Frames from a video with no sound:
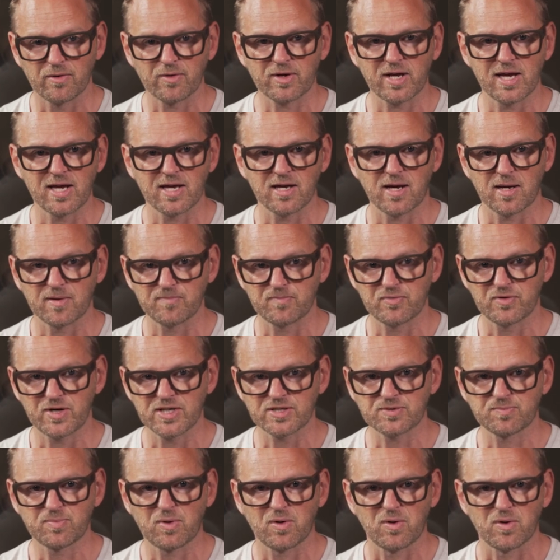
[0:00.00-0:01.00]
Okay, I
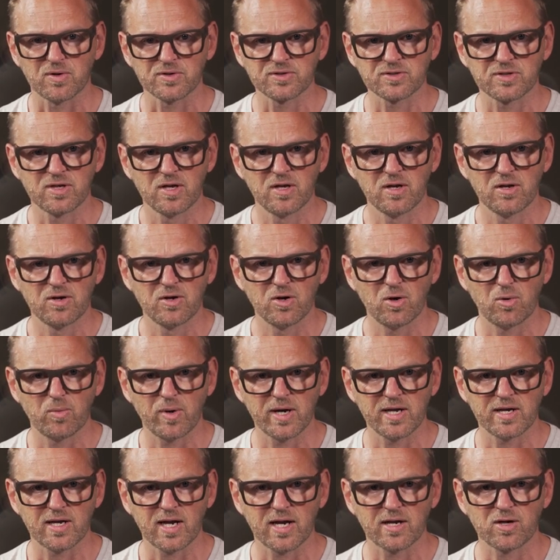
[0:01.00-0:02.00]
press pause. No,
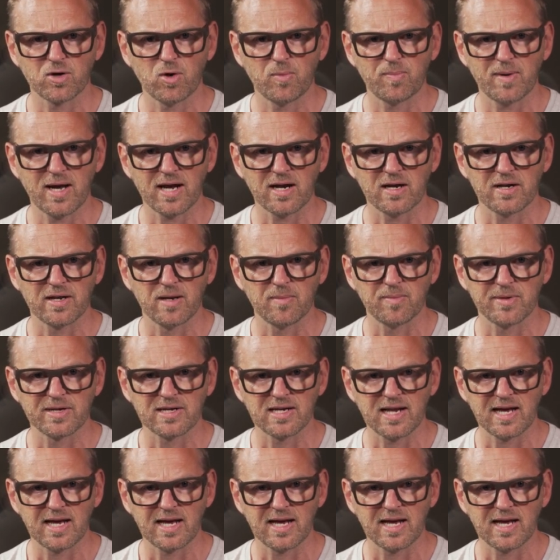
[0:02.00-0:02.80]
wait, I go back a little bit.